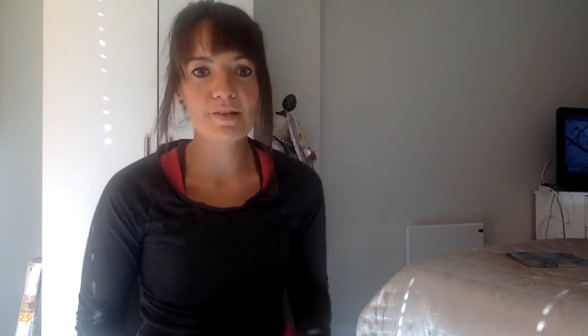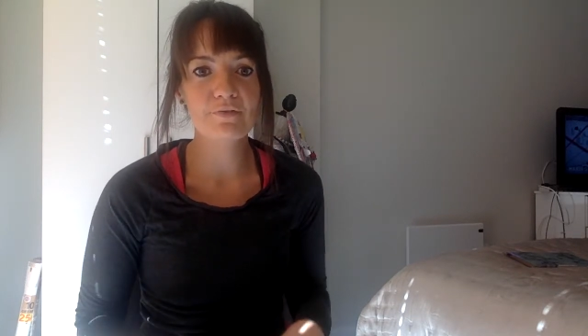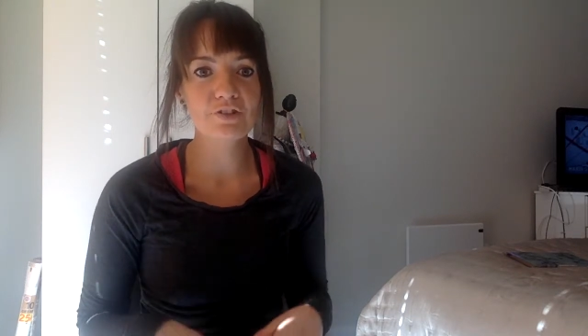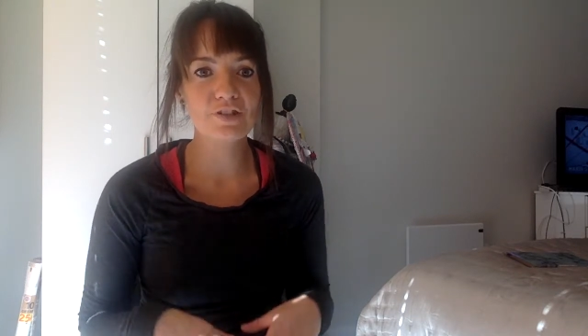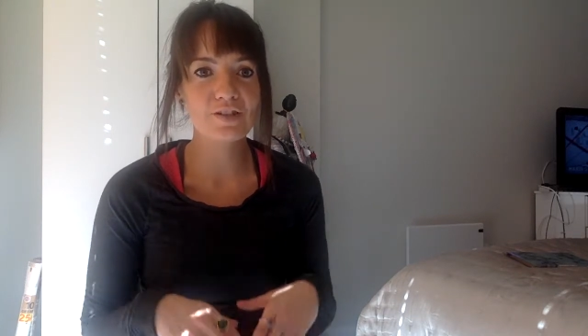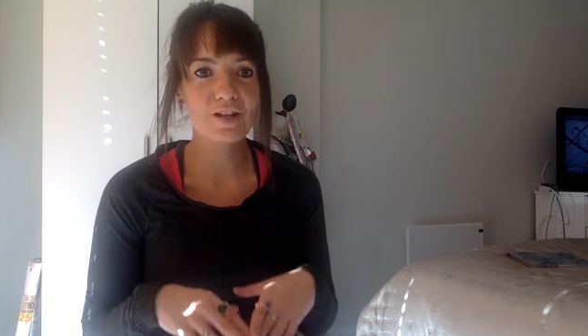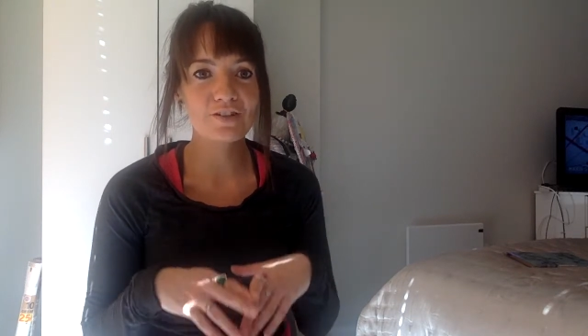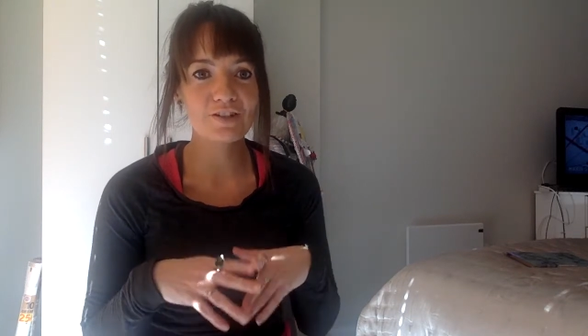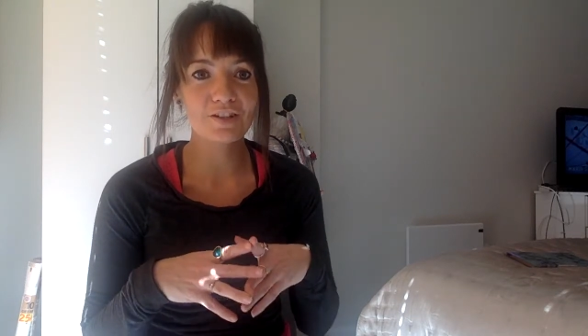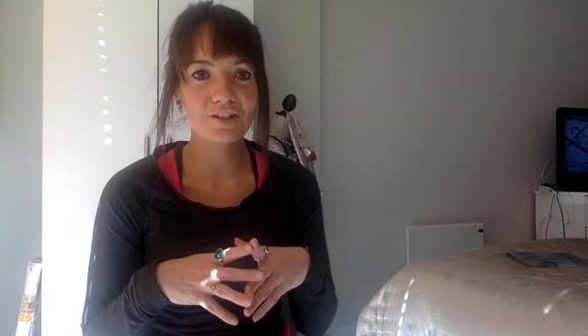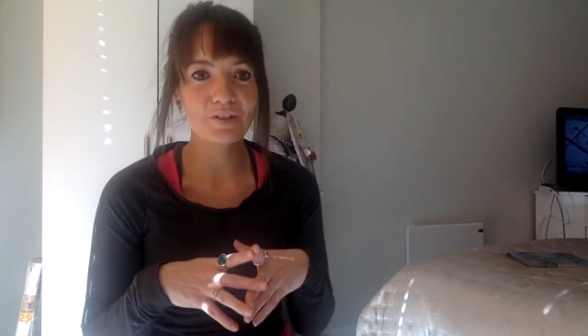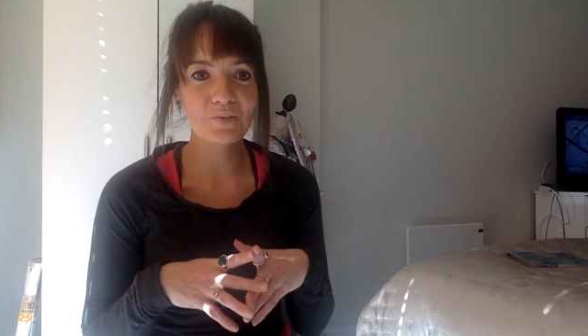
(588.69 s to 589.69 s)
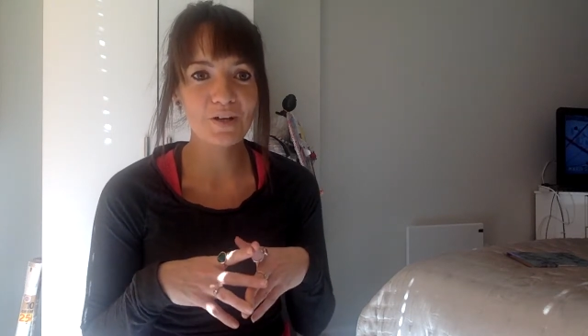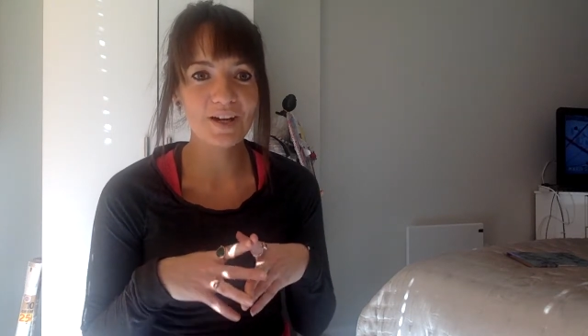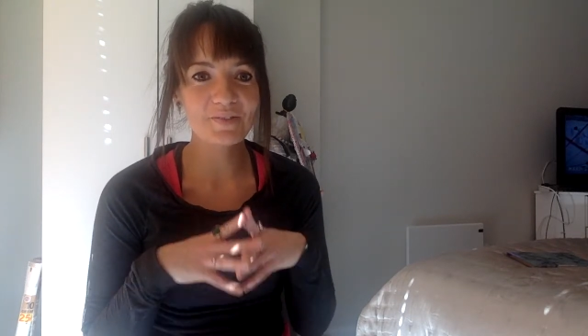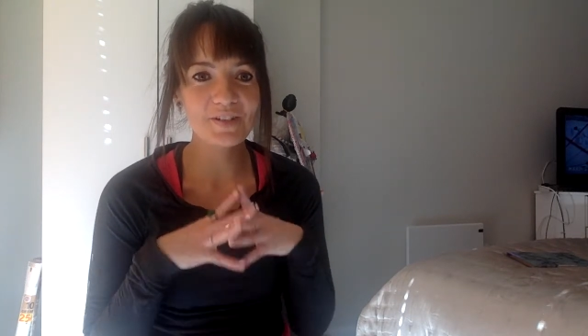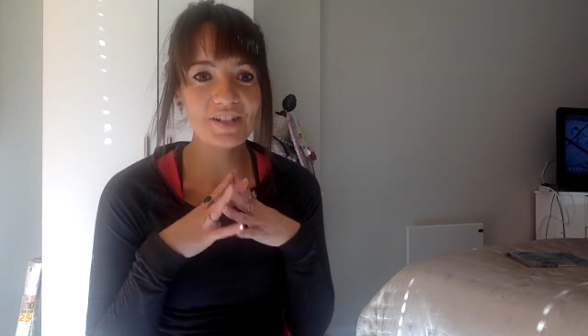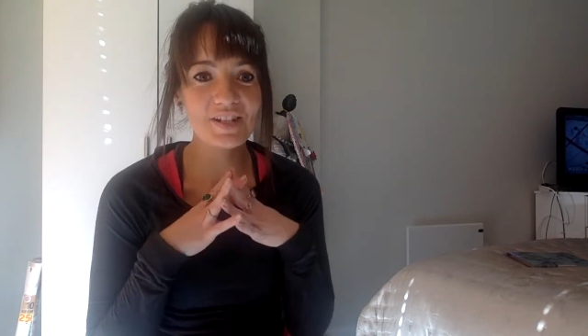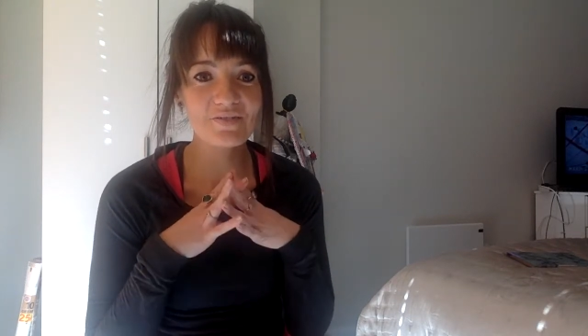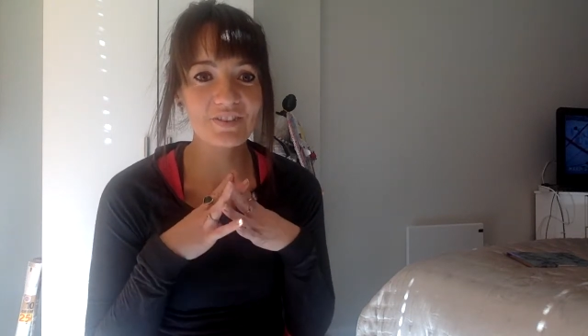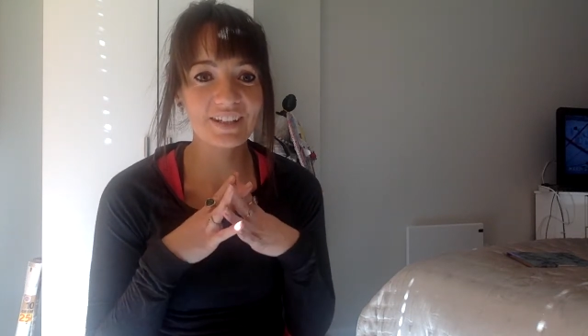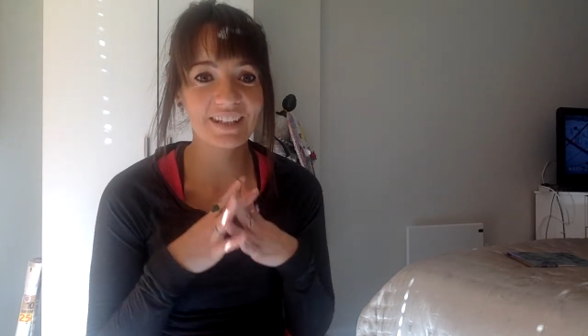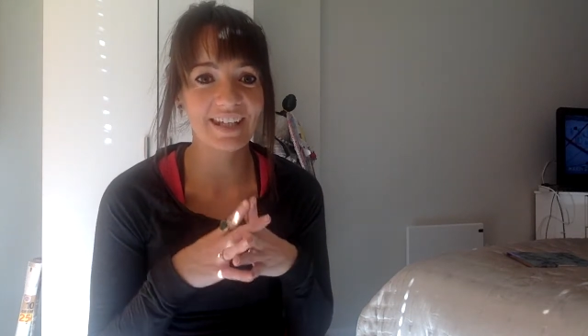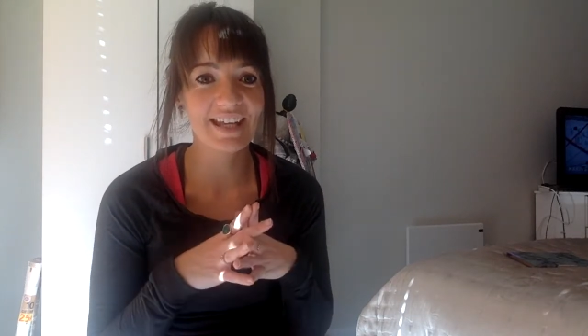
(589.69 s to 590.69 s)
They've just launched a new one, which is for
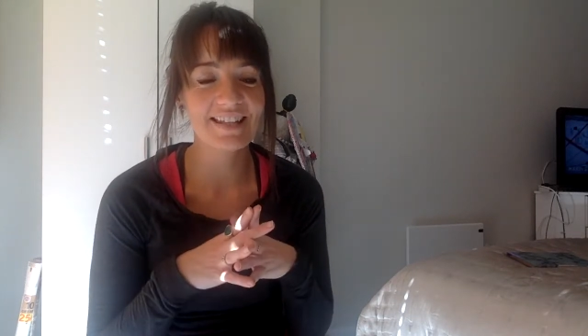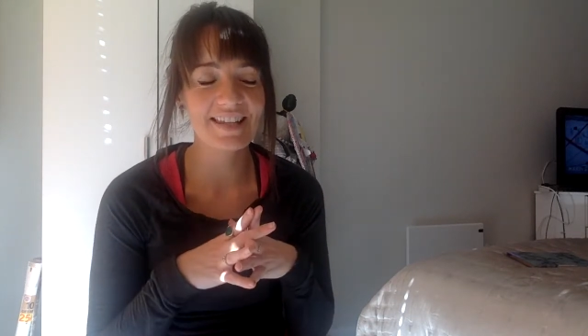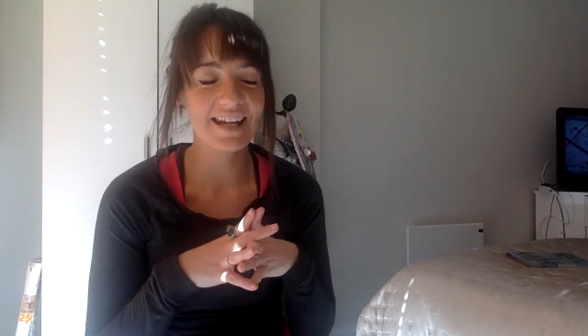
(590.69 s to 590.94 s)
kids,